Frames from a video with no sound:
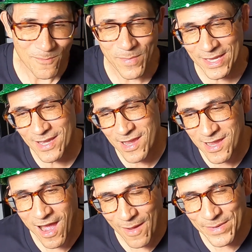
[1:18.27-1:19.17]
make
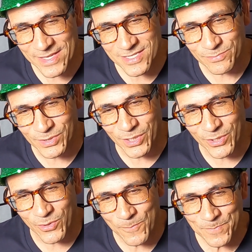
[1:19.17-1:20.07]
comments
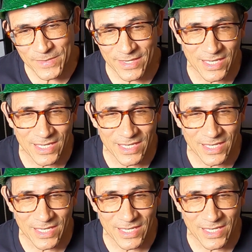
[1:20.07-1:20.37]
below,